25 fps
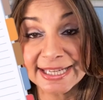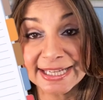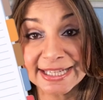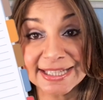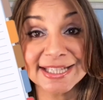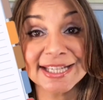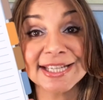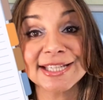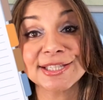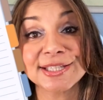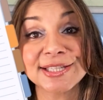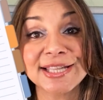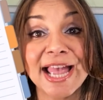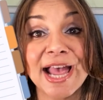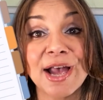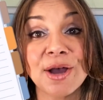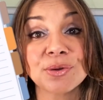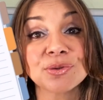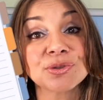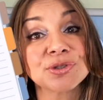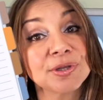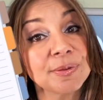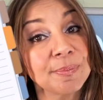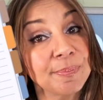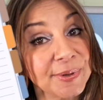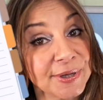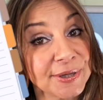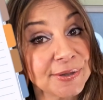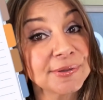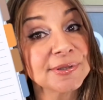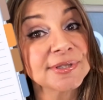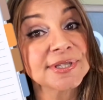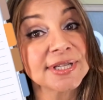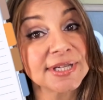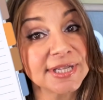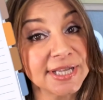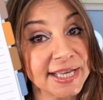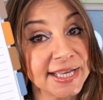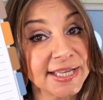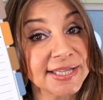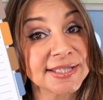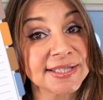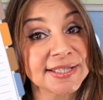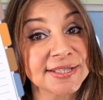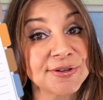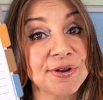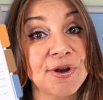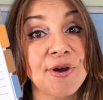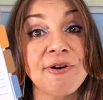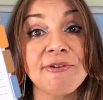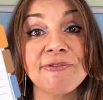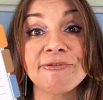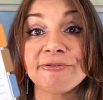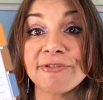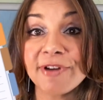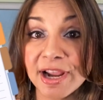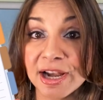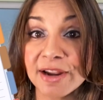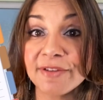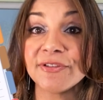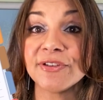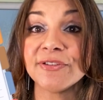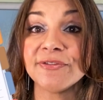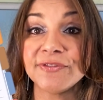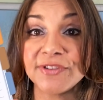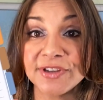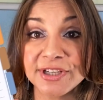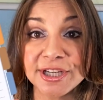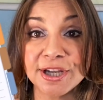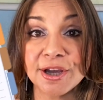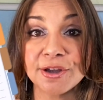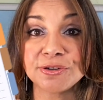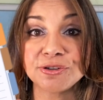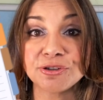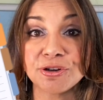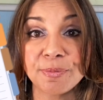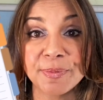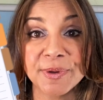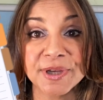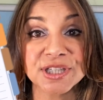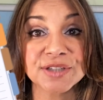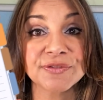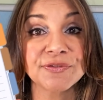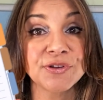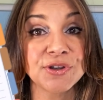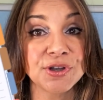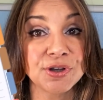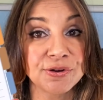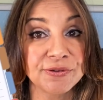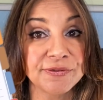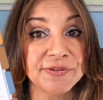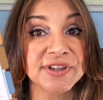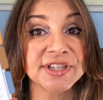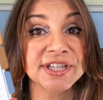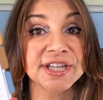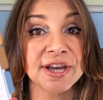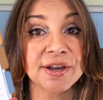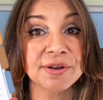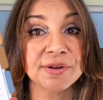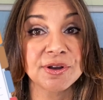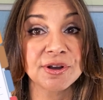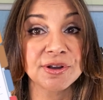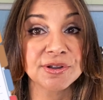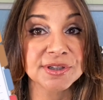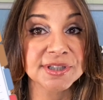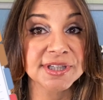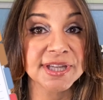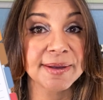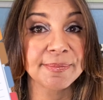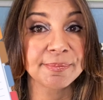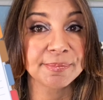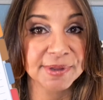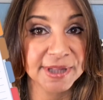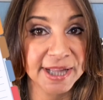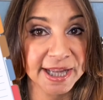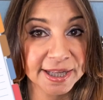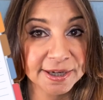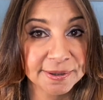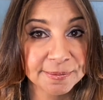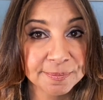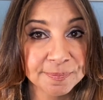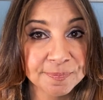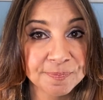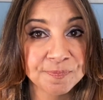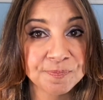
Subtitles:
it is now to build a list of relevant video topics for your video content plan?